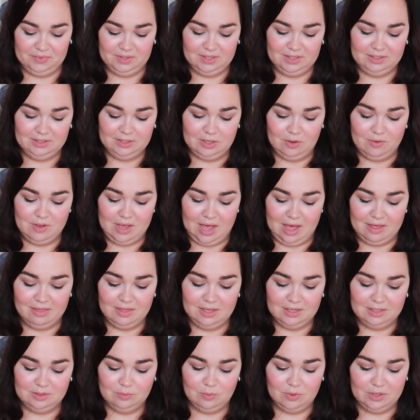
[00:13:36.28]
So yeah,
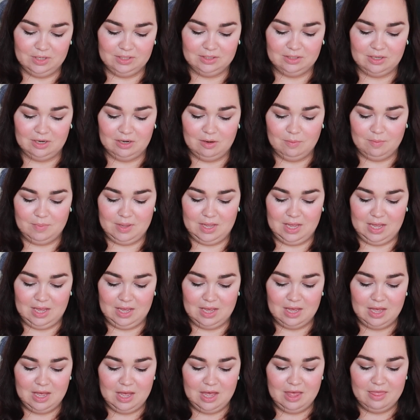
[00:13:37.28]
this one is going to
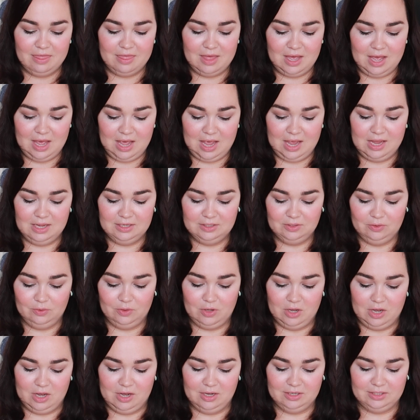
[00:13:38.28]
be the Hazel
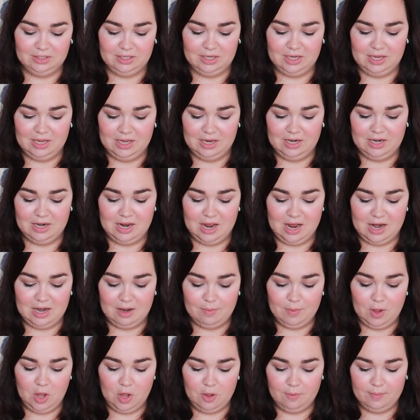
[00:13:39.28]
cardigan, and
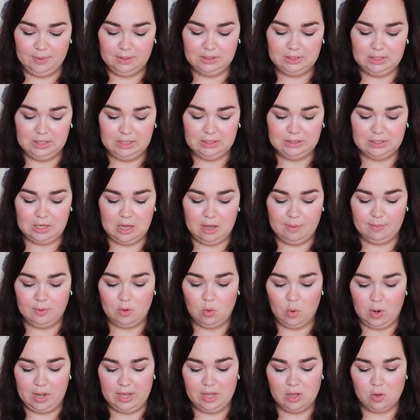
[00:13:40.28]
I'm hoping to knit it up
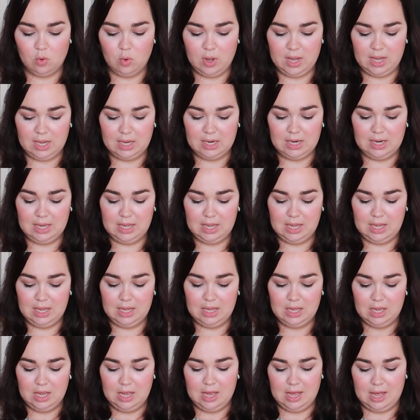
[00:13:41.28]
quite
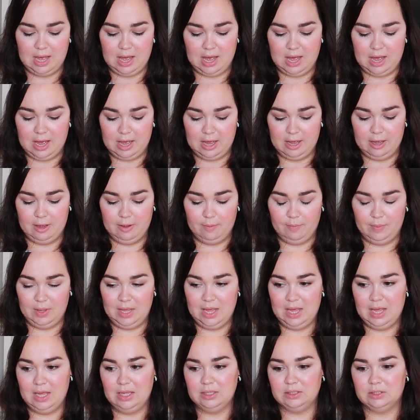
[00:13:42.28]
quickly.
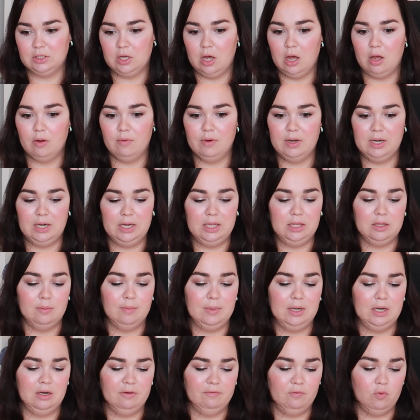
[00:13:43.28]
It is currently the
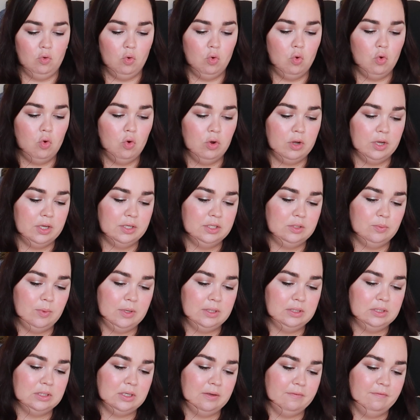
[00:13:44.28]
middle of August
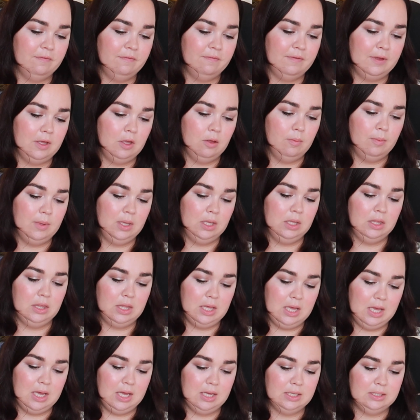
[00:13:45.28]
whilst I'm filming
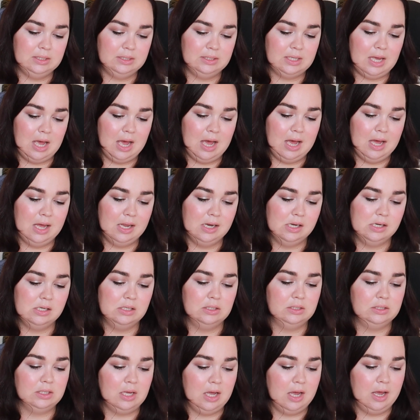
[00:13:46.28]
this,
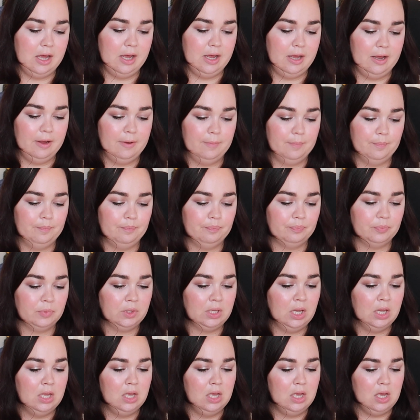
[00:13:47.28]
and I'm
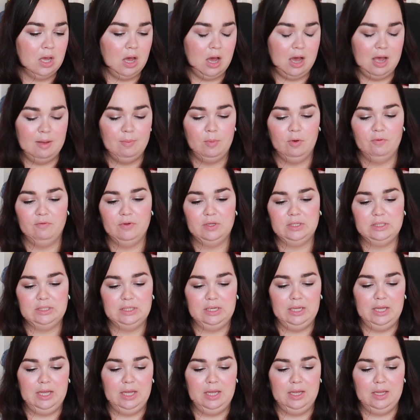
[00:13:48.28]

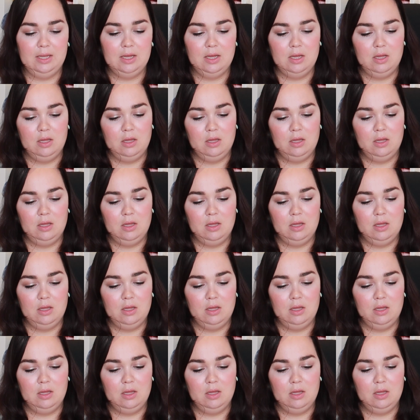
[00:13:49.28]
obviously